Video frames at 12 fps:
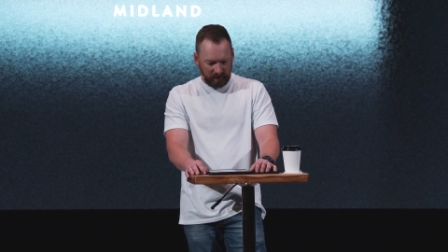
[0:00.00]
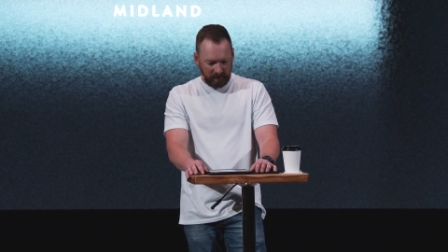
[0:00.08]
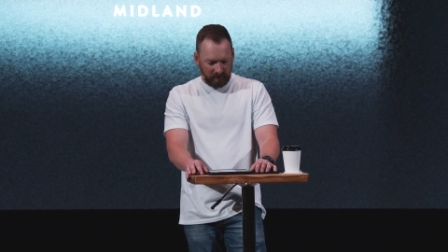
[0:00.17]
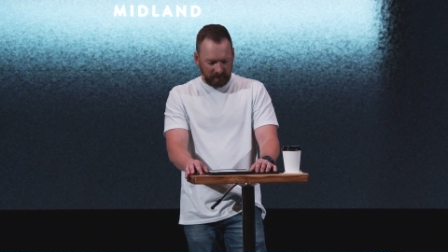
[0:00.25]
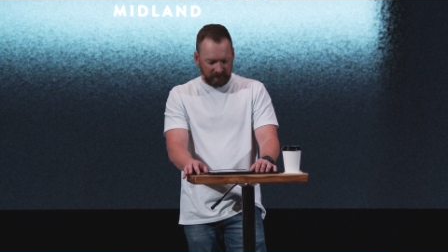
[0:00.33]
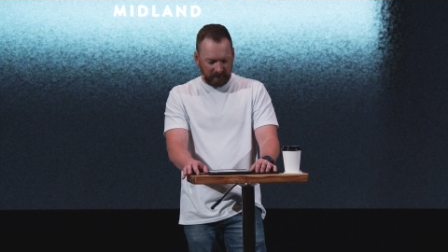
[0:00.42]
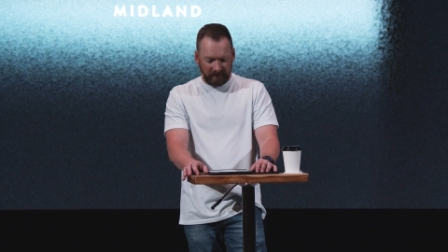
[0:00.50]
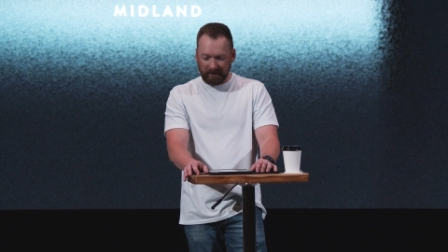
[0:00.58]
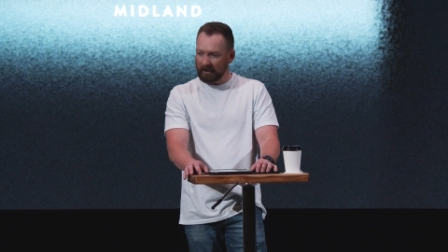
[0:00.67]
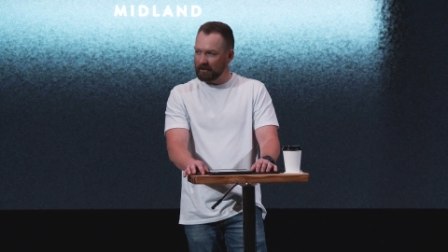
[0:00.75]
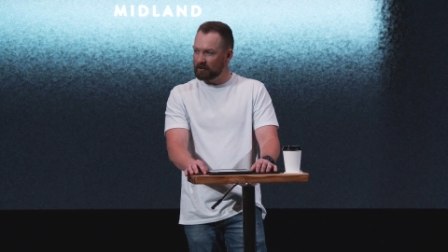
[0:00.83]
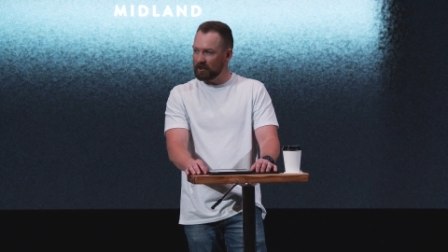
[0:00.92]
Uh, 2
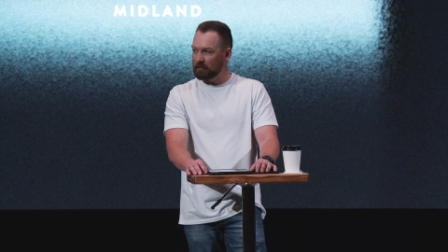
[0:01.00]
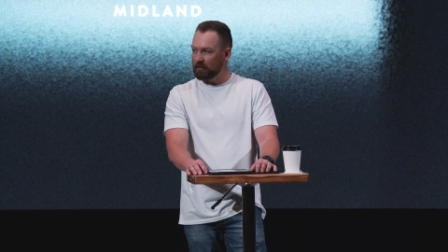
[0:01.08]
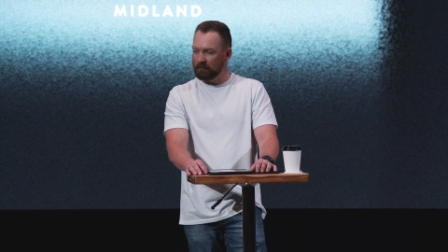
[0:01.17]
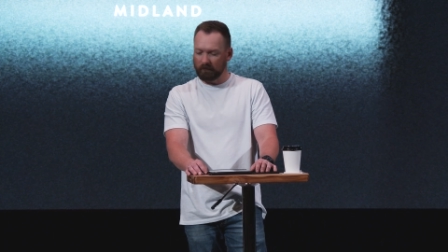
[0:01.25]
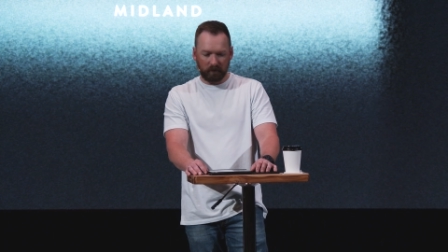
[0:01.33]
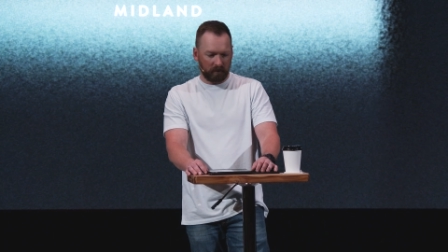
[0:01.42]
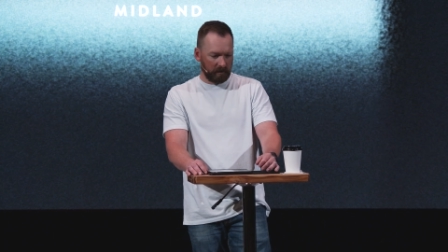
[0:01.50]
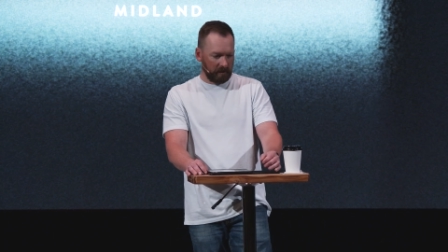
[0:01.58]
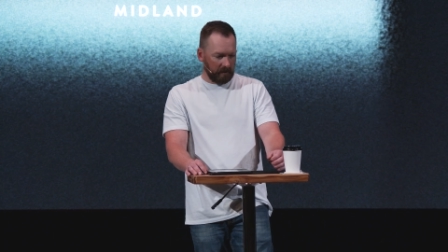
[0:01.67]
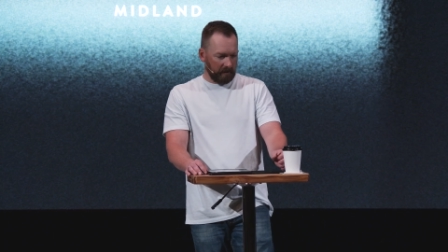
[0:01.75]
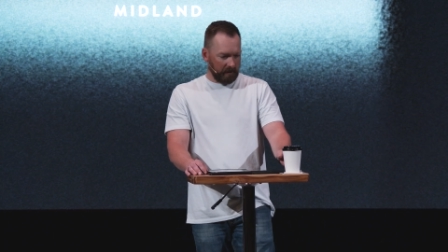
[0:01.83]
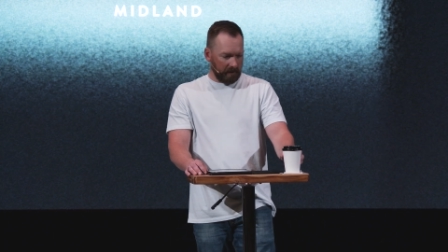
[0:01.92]
Kings chapter 4
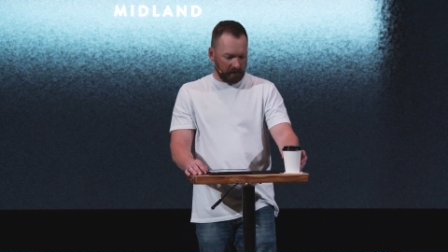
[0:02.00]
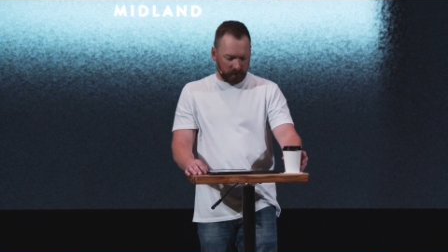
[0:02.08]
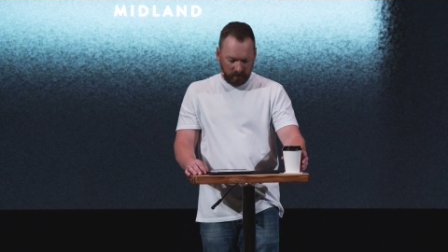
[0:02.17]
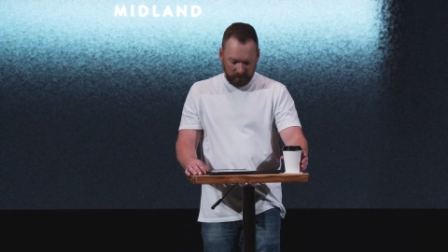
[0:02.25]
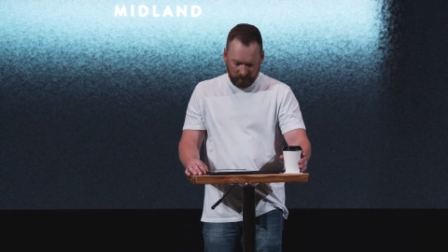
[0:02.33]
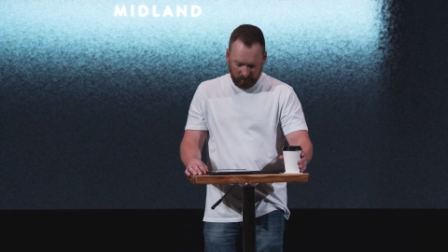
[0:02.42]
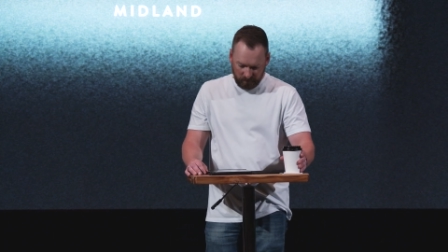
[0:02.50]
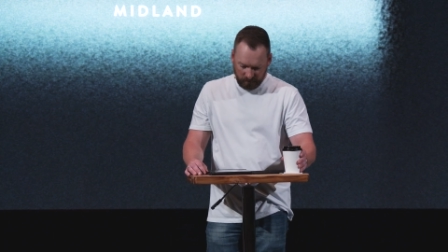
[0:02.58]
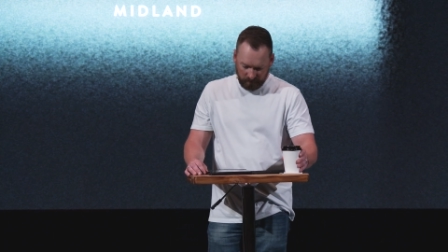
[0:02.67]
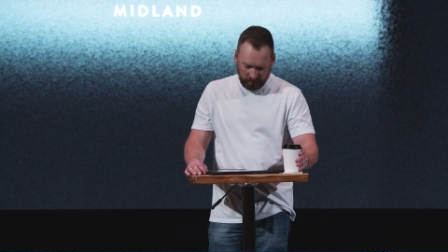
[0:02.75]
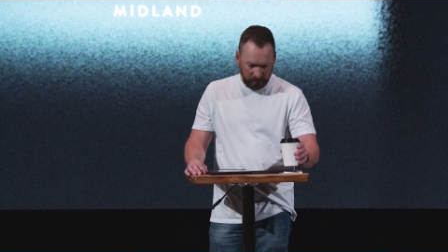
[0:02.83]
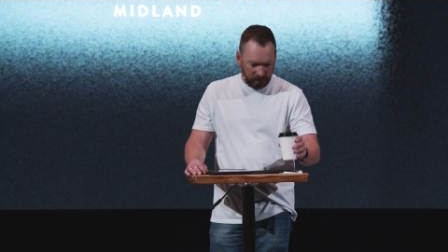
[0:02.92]
is where I'm going to
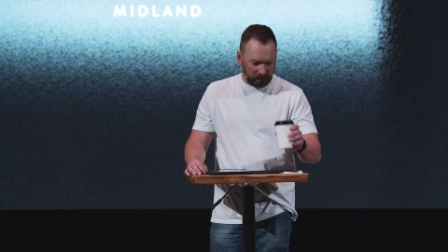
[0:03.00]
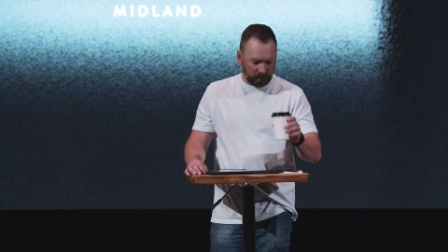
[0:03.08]
be.